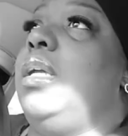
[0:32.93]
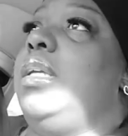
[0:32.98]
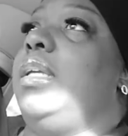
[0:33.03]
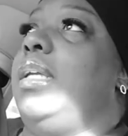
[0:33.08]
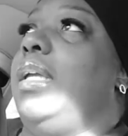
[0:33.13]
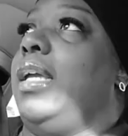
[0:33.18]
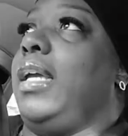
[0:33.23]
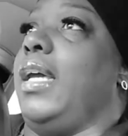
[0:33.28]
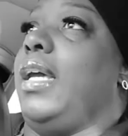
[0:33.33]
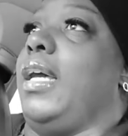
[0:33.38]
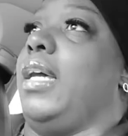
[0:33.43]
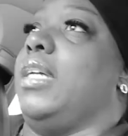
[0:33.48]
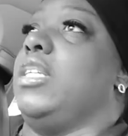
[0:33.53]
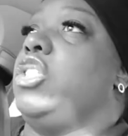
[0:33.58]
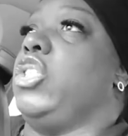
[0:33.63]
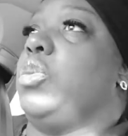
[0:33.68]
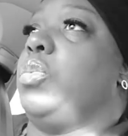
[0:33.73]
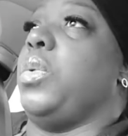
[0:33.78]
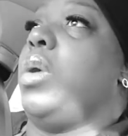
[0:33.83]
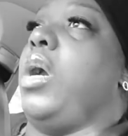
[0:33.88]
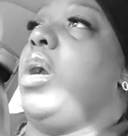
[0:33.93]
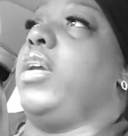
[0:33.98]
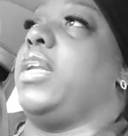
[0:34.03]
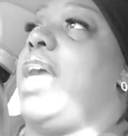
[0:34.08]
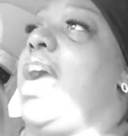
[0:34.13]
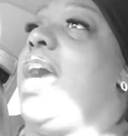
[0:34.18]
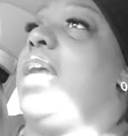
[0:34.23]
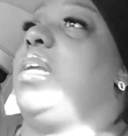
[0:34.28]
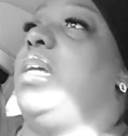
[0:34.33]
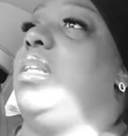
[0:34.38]
yeah, Jerrod
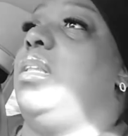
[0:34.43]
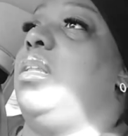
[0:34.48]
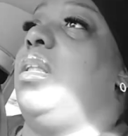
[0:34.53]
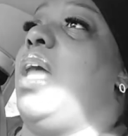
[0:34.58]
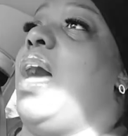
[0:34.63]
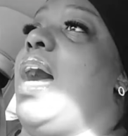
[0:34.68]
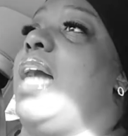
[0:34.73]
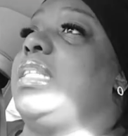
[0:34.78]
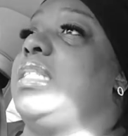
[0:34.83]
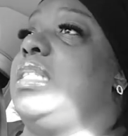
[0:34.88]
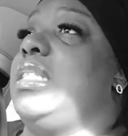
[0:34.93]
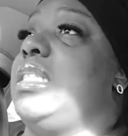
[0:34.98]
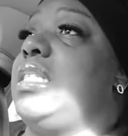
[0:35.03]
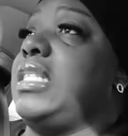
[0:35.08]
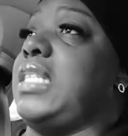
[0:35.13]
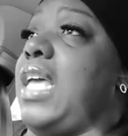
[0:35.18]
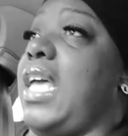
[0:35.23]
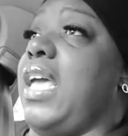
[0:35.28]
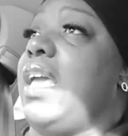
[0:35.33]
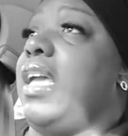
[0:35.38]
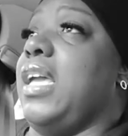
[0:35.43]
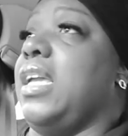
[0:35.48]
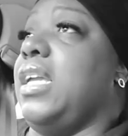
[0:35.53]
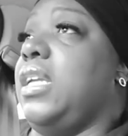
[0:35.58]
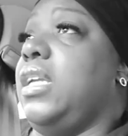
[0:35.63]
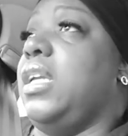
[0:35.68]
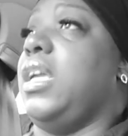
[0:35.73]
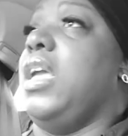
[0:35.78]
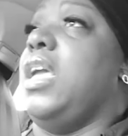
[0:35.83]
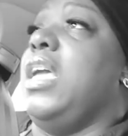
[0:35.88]
had a lot to
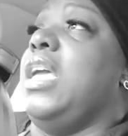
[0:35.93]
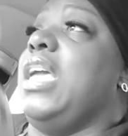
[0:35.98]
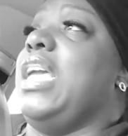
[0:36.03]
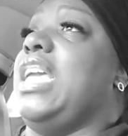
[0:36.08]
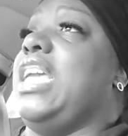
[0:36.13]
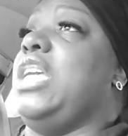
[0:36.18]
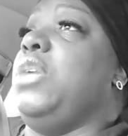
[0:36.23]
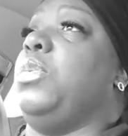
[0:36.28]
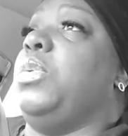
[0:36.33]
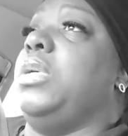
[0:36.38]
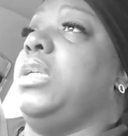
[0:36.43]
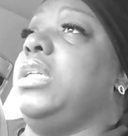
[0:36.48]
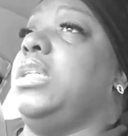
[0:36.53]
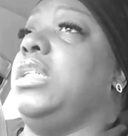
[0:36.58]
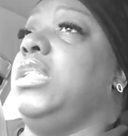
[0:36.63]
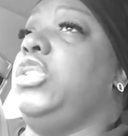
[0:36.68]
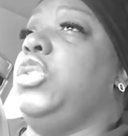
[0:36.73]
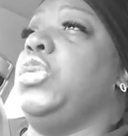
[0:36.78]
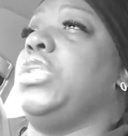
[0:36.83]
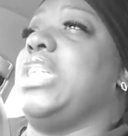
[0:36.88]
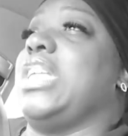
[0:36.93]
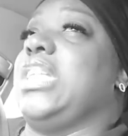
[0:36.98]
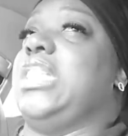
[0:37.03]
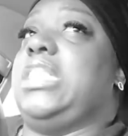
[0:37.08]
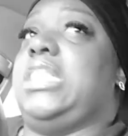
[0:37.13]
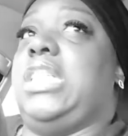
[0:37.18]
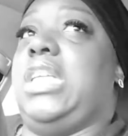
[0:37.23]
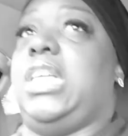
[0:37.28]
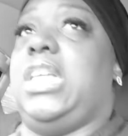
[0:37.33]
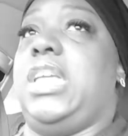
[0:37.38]
say. He was, you can
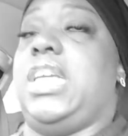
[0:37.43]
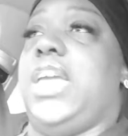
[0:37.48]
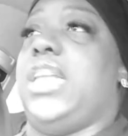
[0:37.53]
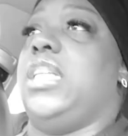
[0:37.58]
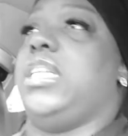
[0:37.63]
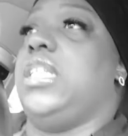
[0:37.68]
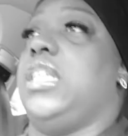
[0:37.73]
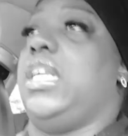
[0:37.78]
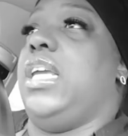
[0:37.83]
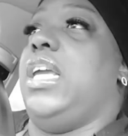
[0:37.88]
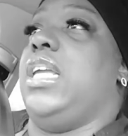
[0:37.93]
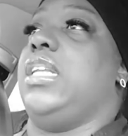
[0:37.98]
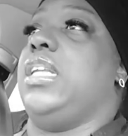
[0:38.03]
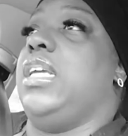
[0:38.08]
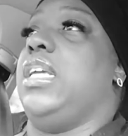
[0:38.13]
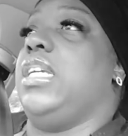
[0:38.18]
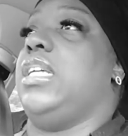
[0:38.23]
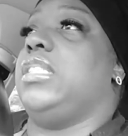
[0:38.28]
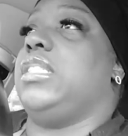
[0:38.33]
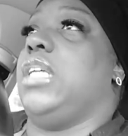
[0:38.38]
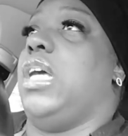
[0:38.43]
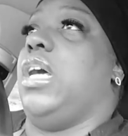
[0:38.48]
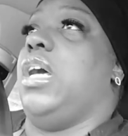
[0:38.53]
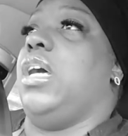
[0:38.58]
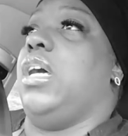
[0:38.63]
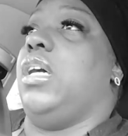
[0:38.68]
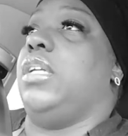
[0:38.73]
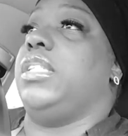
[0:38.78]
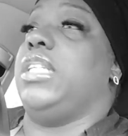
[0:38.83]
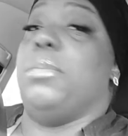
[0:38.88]
see in in his
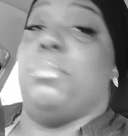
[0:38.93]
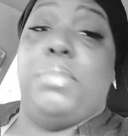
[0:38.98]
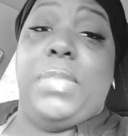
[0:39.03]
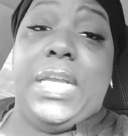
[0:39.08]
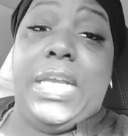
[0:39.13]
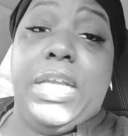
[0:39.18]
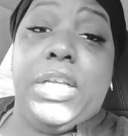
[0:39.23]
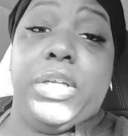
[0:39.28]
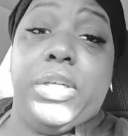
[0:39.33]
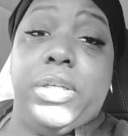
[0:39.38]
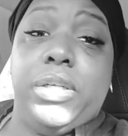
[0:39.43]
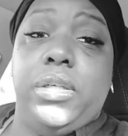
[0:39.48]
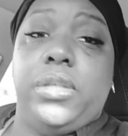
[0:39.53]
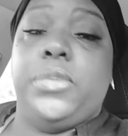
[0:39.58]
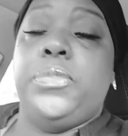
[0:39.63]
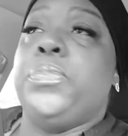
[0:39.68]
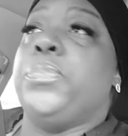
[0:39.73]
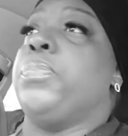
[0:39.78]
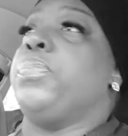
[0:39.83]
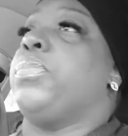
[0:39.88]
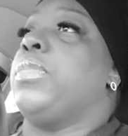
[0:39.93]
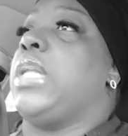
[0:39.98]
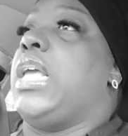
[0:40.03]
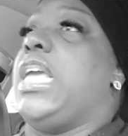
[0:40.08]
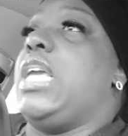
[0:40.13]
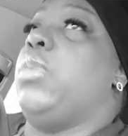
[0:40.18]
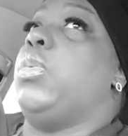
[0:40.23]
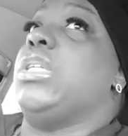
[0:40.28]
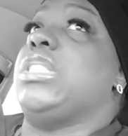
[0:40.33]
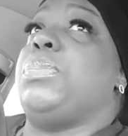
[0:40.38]
uh, demeanor,
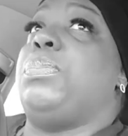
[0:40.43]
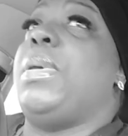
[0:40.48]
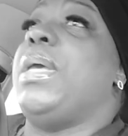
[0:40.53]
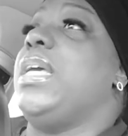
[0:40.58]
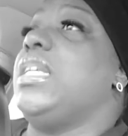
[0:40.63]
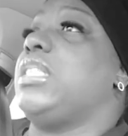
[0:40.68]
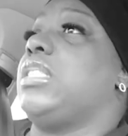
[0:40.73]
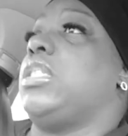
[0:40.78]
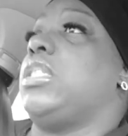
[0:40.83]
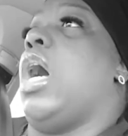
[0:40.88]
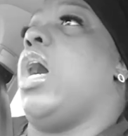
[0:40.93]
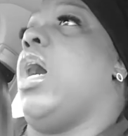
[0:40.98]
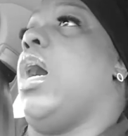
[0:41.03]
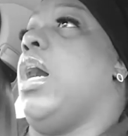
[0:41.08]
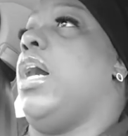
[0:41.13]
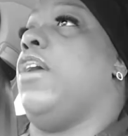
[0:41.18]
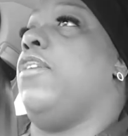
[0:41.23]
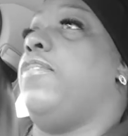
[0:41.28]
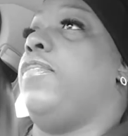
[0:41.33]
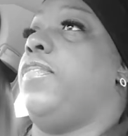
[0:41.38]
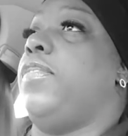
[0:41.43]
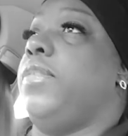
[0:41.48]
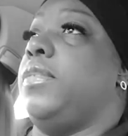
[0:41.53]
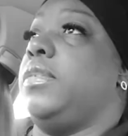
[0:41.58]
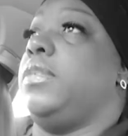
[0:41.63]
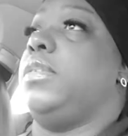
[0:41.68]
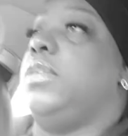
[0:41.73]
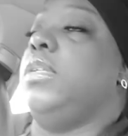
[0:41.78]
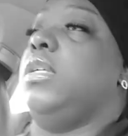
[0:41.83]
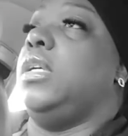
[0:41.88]
he was pissed off.
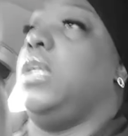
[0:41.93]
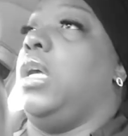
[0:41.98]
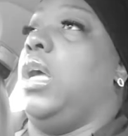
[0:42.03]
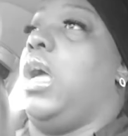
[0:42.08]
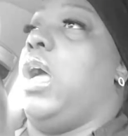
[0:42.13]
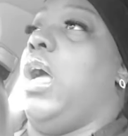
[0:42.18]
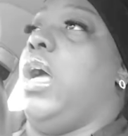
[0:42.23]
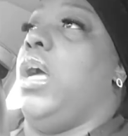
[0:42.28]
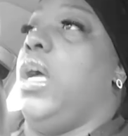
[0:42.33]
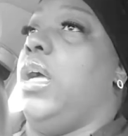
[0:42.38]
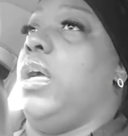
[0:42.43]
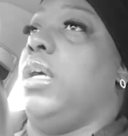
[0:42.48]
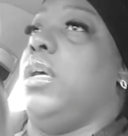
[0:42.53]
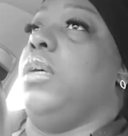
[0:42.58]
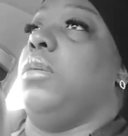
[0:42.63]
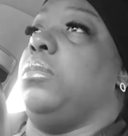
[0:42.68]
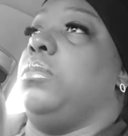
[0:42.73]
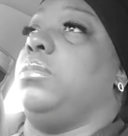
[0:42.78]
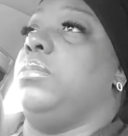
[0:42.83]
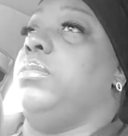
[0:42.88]
Um,